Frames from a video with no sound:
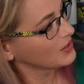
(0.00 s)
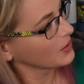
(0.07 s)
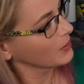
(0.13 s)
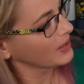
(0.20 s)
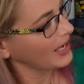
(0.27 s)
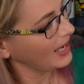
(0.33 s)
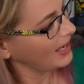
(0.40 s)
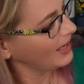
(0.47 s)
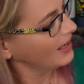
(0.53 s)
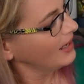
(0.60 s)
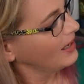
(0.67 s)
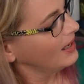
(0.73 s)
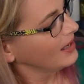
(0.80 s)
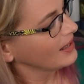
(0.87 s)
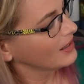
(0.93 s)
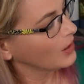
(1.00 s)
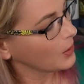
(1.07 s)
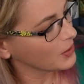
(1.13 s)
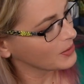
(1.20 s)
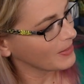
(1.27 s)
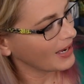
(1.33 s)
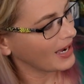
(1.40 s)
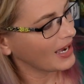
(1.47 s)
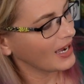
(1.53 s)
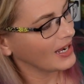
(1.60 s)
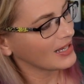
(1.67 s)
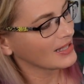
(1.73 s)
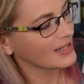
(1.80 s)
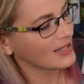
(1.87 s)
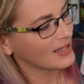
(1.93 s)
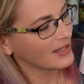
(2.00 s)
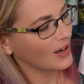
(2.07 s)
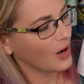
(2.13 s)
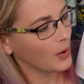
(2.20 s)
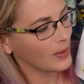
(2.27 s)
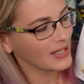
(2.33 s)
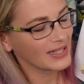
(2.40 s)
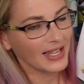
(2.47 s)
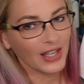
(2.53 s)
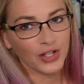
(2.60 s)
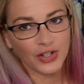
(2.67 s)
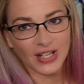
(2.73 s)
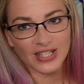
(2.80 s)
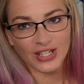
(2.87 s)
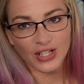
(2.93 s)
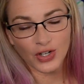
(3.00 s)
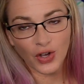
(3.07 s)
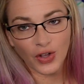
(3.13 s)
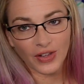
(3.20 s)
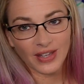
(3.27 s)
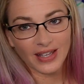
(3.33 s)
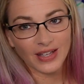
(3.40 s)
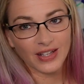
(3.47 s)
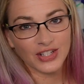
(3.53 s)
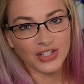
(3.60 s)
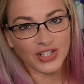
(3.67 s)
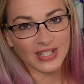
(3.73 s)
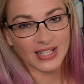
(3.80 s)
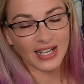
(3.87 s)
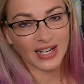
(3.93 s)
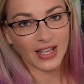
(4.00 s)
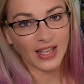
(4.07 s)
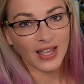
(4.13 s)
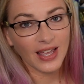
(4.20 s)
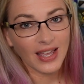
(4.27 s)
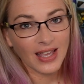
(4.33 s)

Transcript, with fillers: So can close my eyes, always tell a trusted adult. It's just gonna